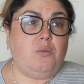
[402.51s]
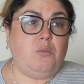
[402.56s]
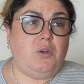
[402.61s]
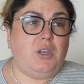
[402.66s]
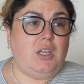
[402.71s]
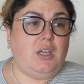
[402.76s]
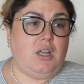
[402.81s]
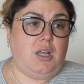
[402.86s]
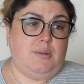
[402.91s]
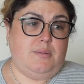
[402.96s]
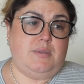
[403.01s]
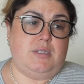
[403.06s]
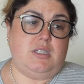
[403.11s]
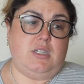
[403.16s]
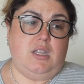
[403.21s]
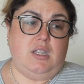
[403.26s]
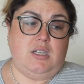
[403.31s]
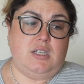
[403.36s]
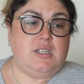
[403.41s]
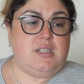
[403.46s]
when it comes
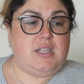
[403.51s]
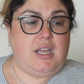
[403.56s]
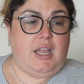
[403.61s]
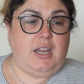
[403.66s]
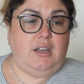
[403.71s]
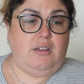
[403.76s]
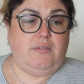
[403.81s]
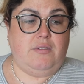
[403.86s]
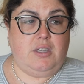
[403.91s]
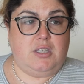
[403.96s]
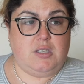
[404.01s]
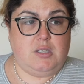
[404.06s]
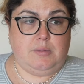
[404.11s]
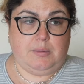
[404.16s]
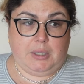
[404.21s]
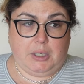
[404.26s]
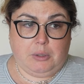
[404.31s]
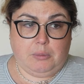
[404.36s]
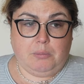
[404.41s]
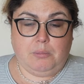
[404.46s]
to the design of this
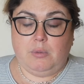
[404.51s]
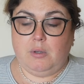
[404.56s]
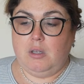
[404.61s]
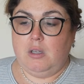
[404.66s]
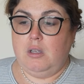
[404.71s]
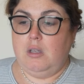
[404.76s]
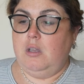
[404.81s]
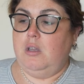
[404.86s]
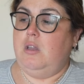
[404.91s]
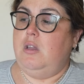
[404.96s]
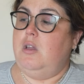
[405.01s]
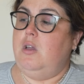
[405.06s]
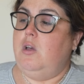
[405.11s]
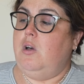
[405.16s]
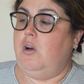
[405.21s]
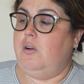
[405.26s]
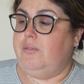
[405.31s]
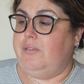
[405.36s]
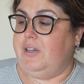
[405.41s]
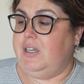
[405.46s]
room.
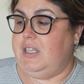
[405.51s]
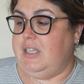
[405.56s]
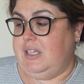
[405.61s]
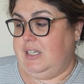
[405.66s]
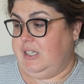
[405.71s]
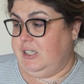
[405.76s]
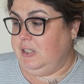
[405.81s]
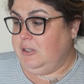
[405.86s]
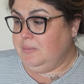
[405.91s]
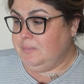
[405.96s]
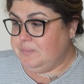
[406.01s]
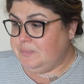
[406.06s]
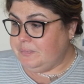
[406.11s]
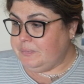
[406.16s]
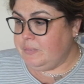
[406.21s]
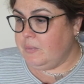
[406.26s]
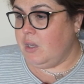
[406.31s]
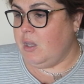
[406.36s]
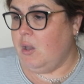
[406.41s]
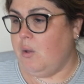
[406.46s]
Over here,
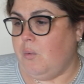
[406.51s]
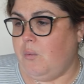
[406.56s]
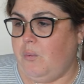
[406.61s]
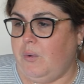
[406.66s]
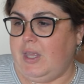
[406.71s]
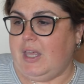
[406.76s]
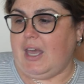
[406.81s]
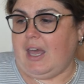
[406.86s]
we